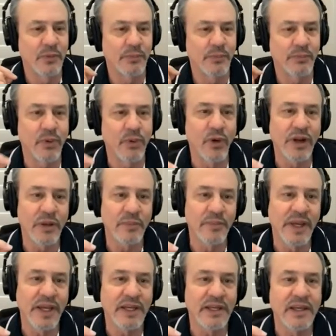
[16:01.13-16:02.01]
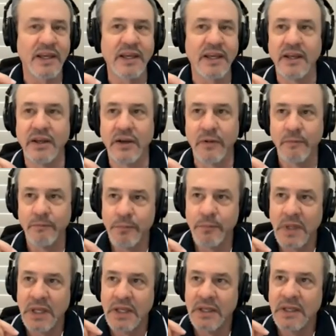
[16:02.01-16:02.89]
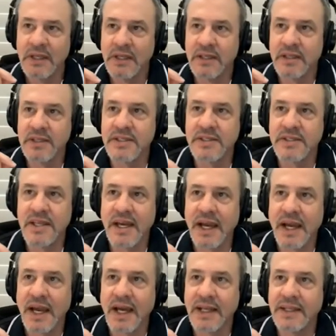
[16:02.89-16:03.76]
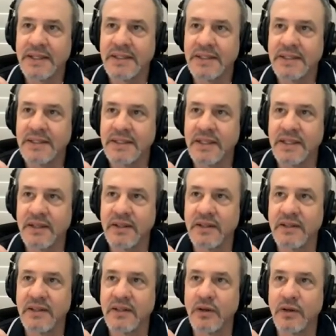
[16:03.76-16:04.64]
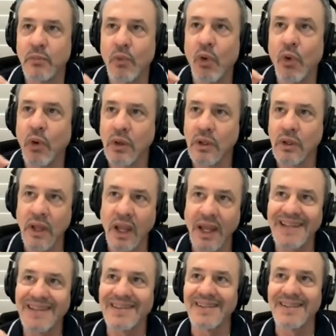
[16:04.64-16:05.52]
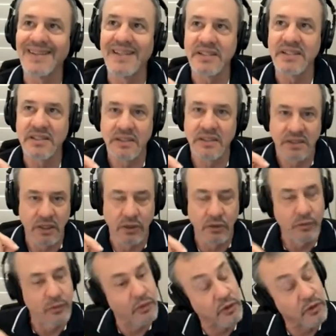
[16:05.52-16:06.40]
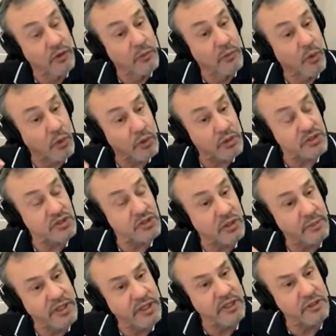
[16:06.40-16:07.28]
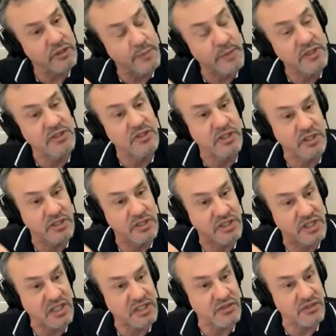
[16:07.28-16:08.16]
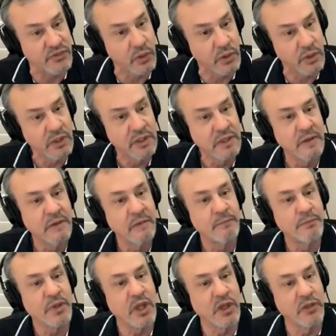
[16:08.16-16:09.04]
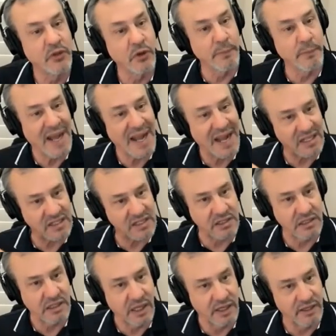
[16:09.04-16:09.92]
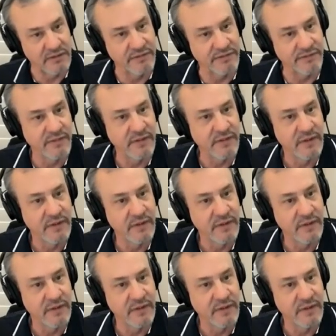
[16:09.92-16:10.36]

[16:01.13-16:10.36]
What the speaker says: point I'm making here is that the more likely, or the more somebody has been successful in their past life,